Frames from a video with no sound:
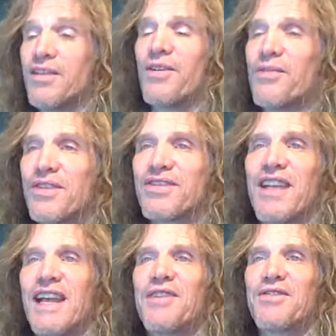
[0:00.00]
you know, the
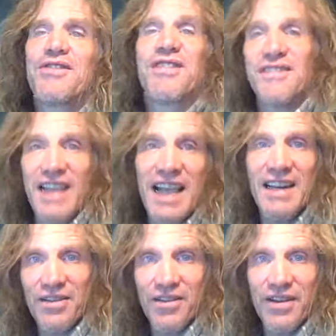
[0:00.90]
standard's the
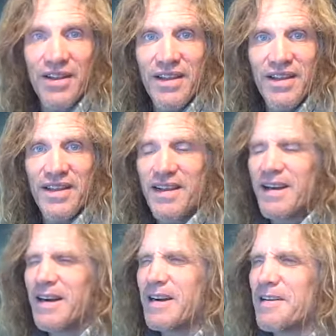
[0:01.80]
standard.
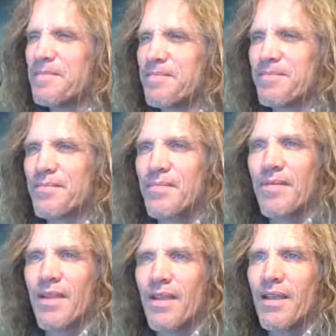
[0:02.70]
Um,
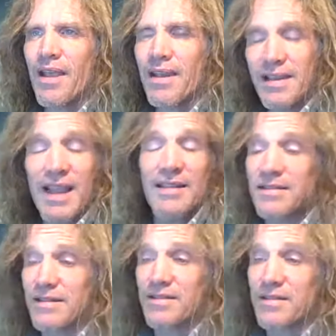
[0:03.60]
and
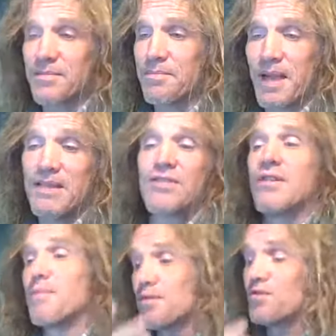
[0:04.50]
yes, it's a
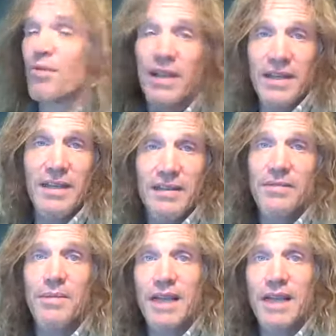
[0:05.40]
pendulum swinging, it's